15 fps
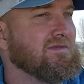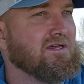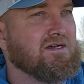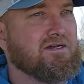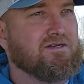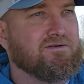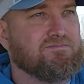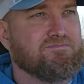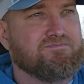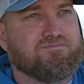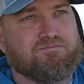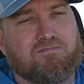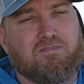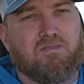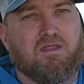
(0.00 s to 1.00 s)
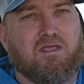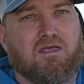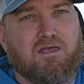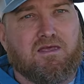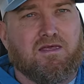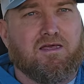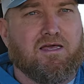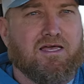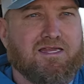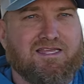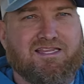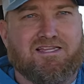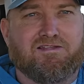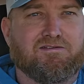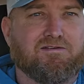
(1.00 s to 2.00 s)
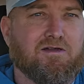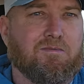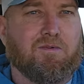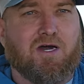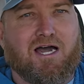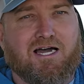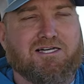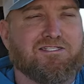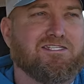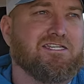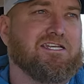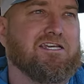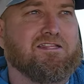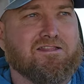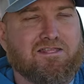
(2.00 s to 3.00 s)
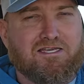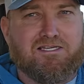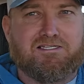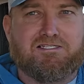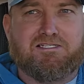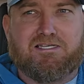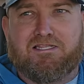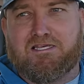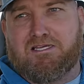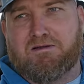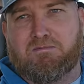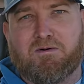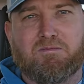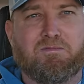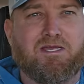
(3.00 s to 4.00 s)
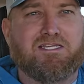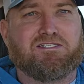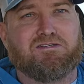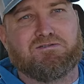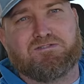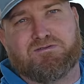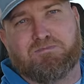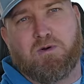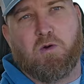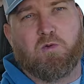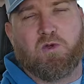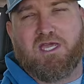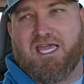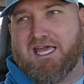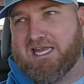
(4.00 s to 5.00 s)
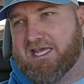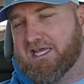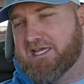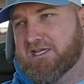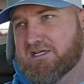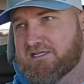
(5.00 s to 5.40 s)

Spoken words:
I need a couple odds and end things. I think I'm going to make some spaghetti,